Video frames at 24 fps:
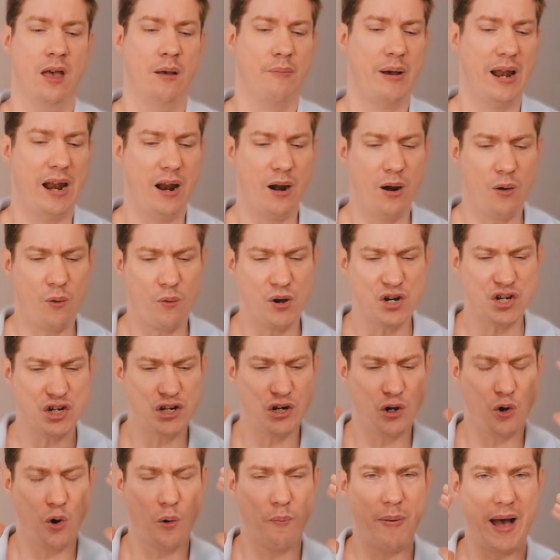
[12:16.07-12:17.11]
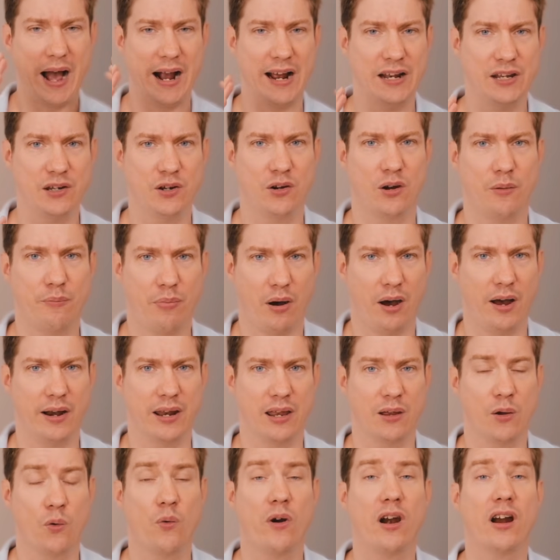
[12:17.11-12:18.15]
But I don't want you to go back into your
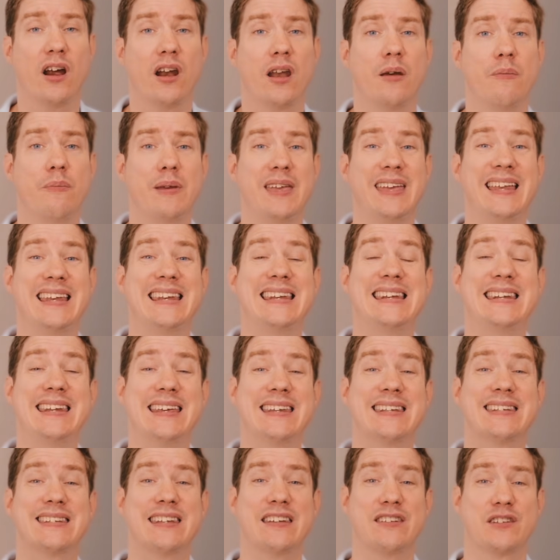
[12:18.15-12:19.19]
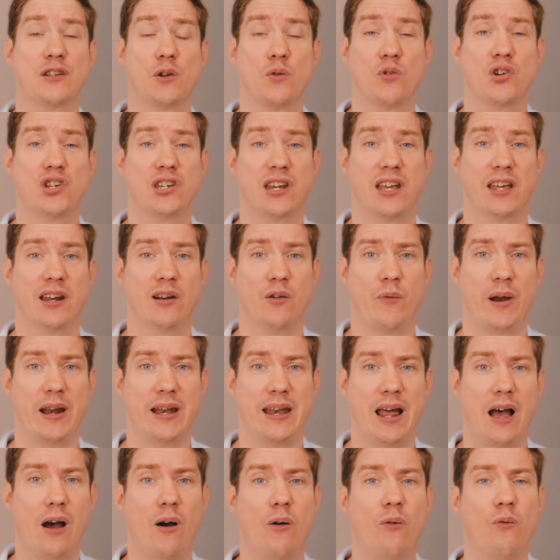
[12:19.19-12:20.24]
body. We're going to be disassociated
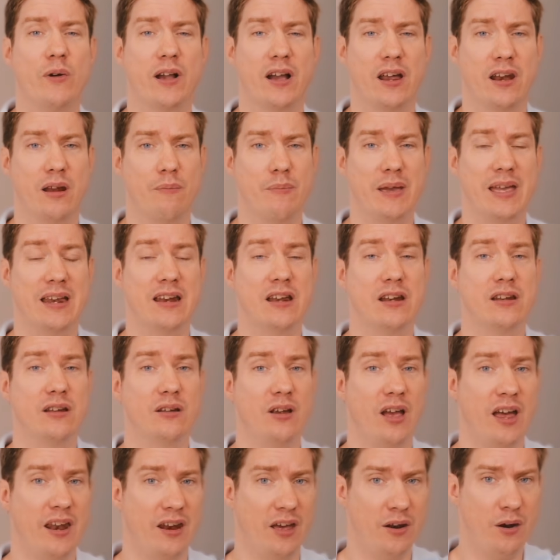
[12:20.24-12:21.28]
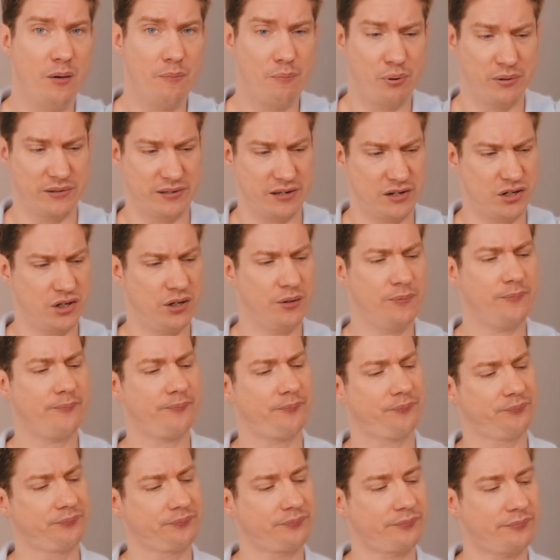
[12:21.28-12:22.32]
right now. We're going to be in another position.
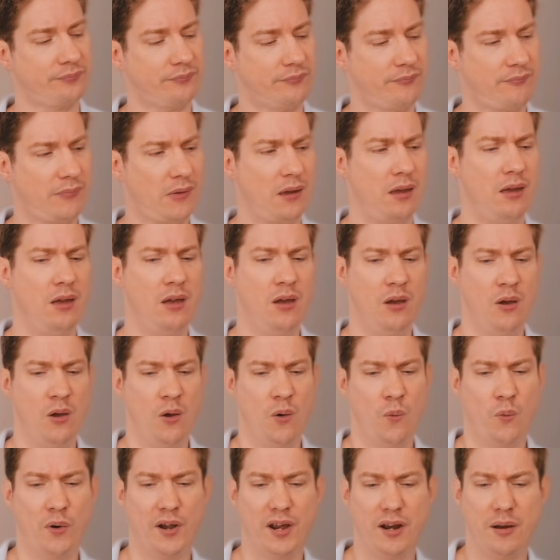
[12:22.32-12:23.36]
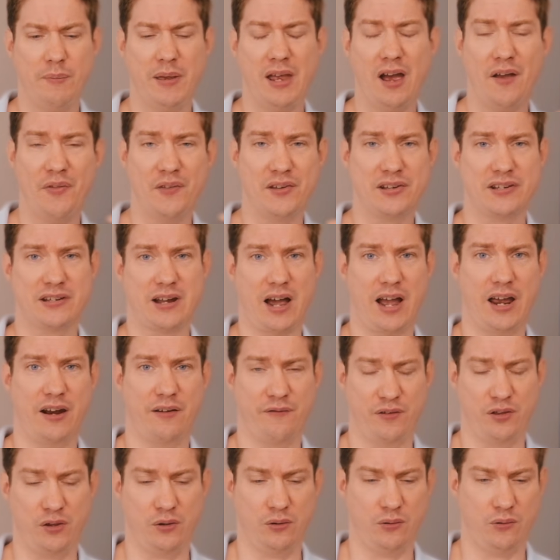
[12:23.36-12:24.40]
We're going to be on the side
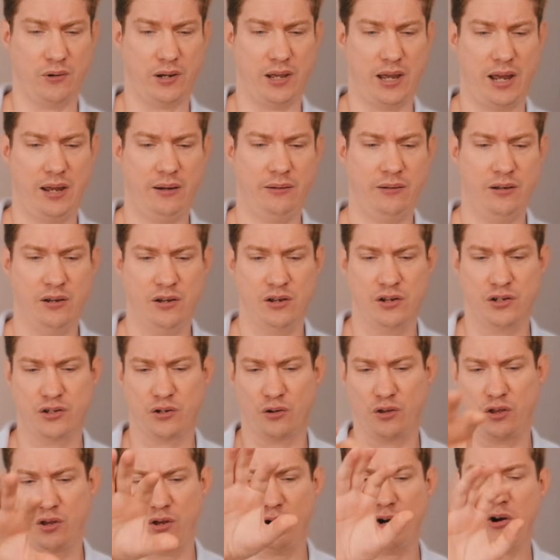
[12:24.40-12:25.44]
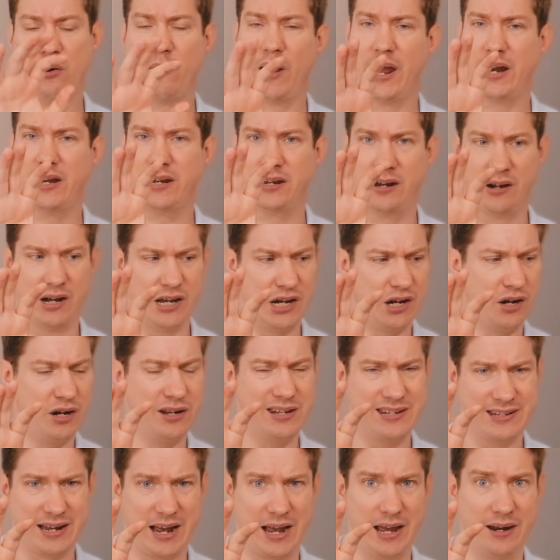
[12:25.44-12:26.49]
of you, okay? So you're right here and you're on
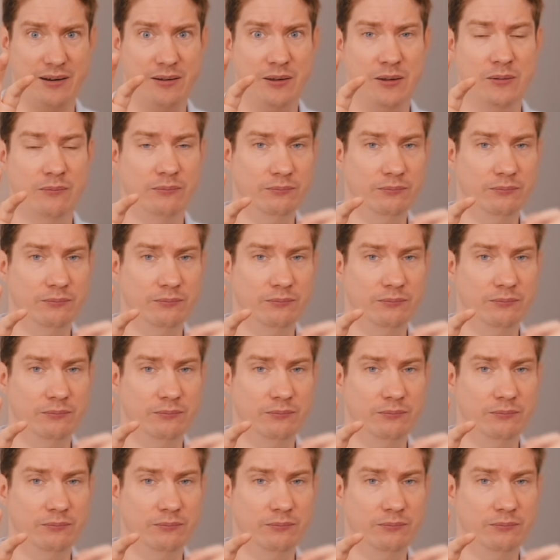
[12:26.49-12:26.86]
the side.